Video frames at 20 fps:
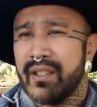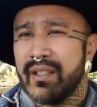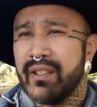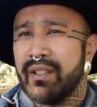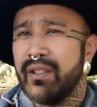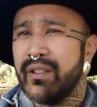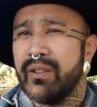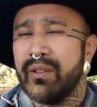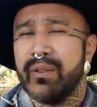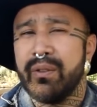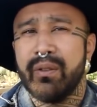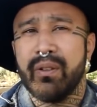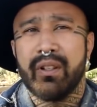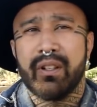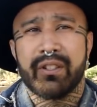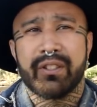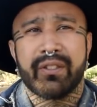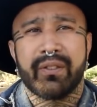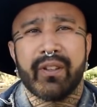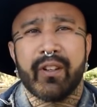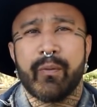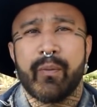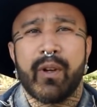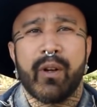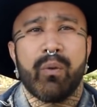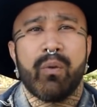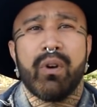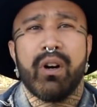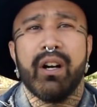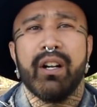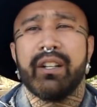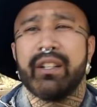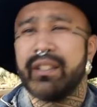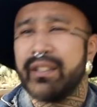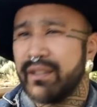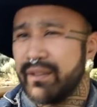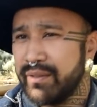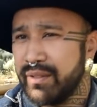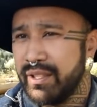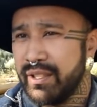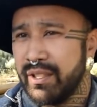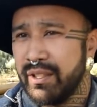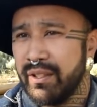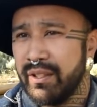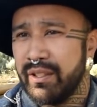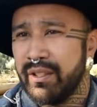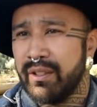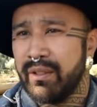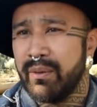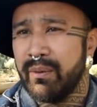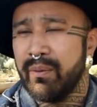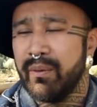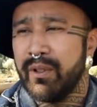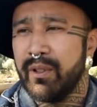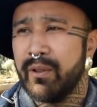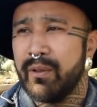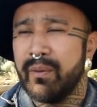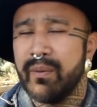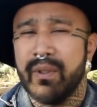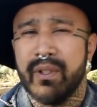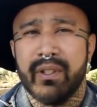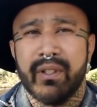you are surrounded by water, you know, and you